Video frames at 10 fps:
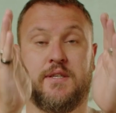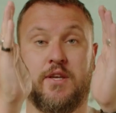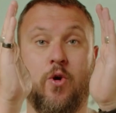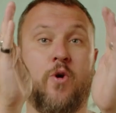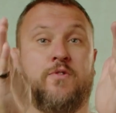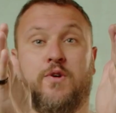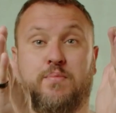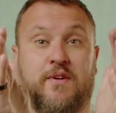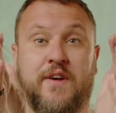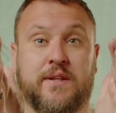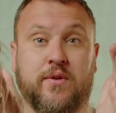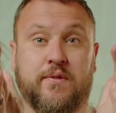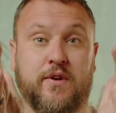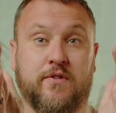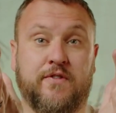the author and perfecter
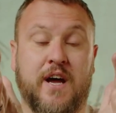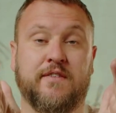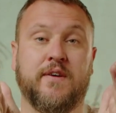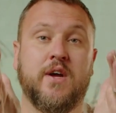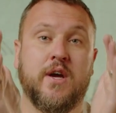of your faith,